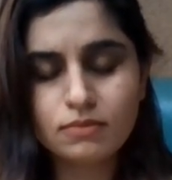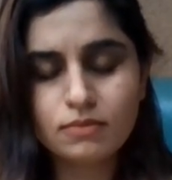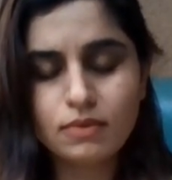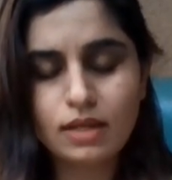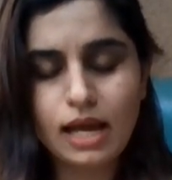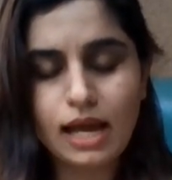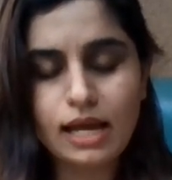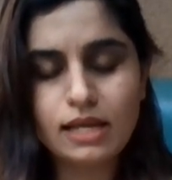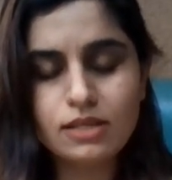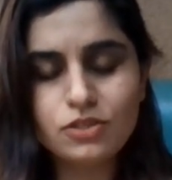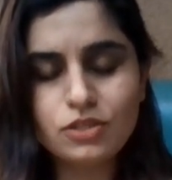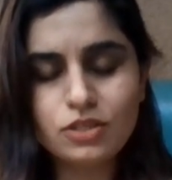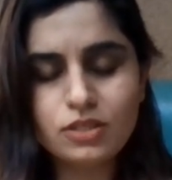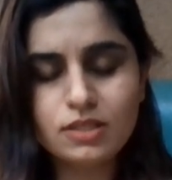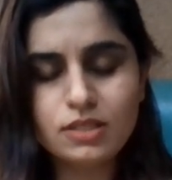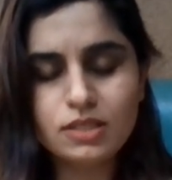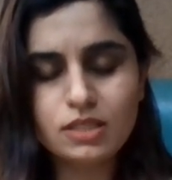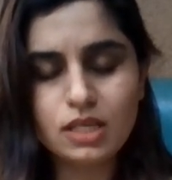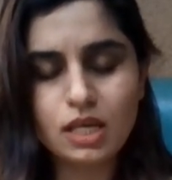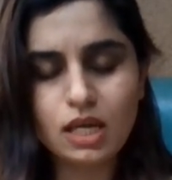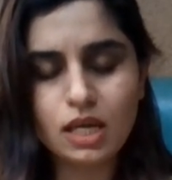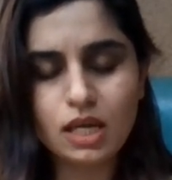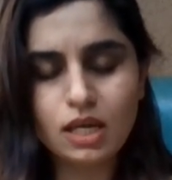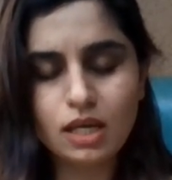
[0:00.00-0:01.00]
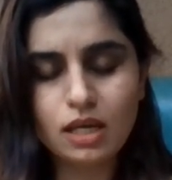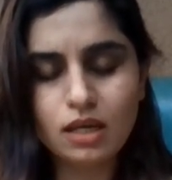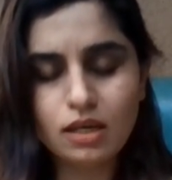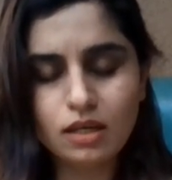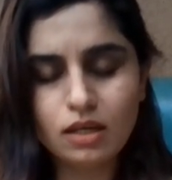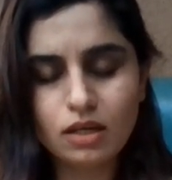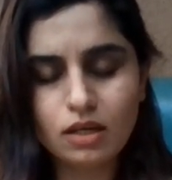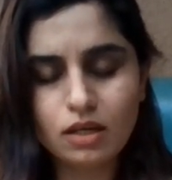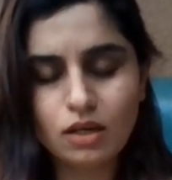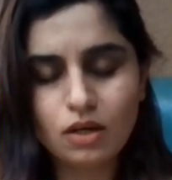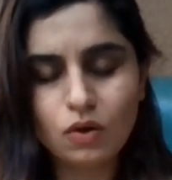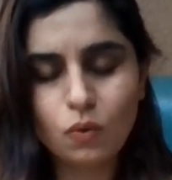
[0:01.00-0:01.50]
and just see
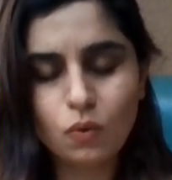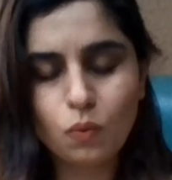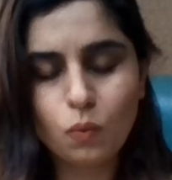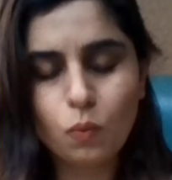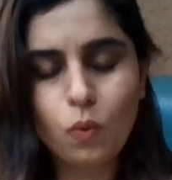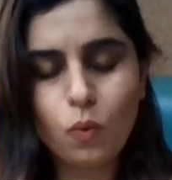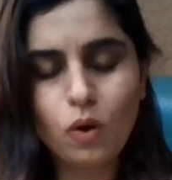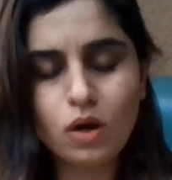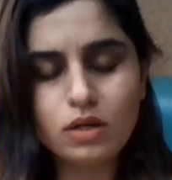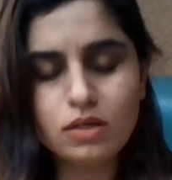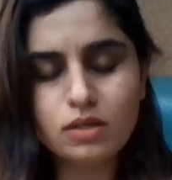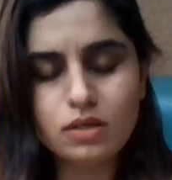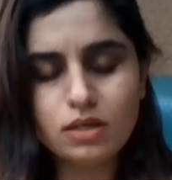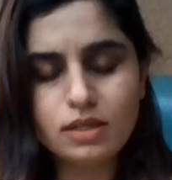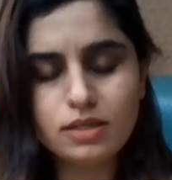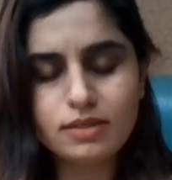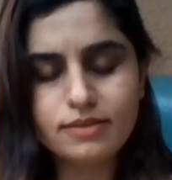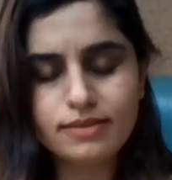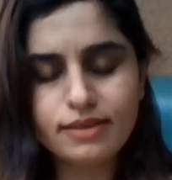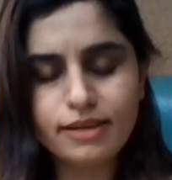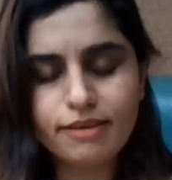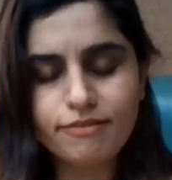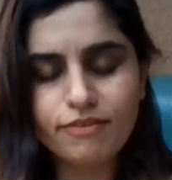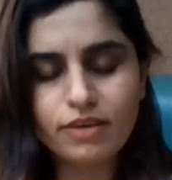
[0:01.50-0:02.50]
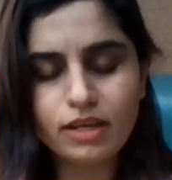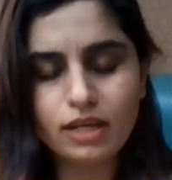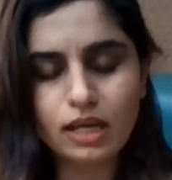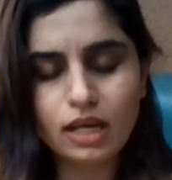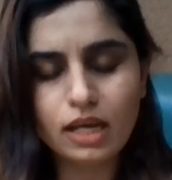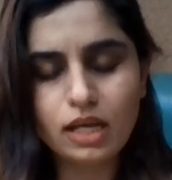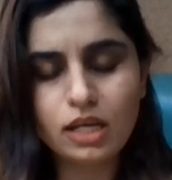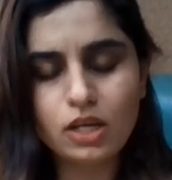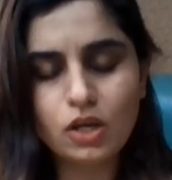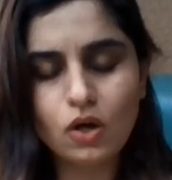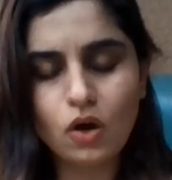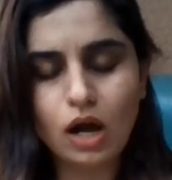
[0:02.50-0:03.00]
what is living
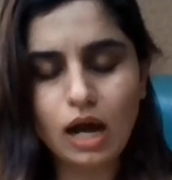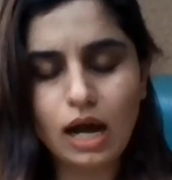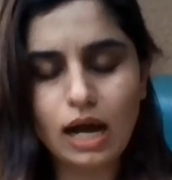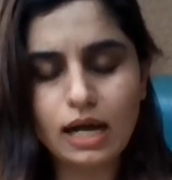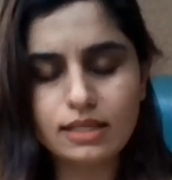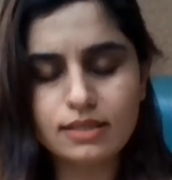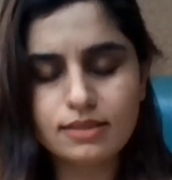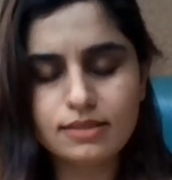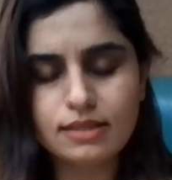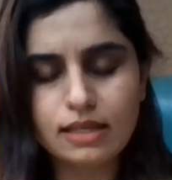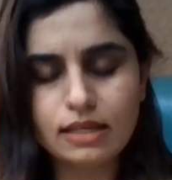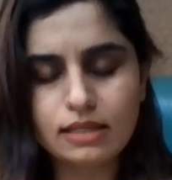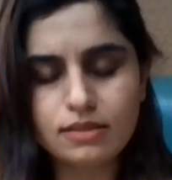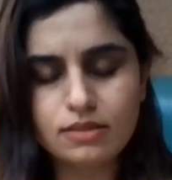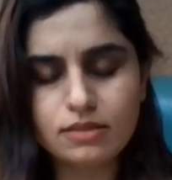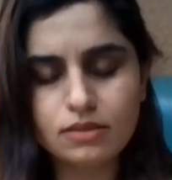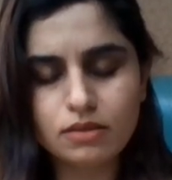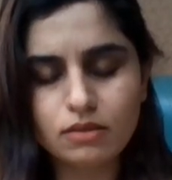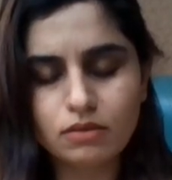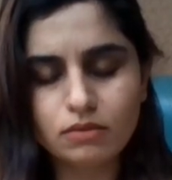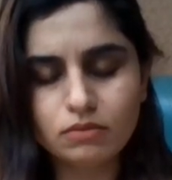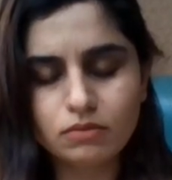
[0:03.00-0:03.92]
in your heart center.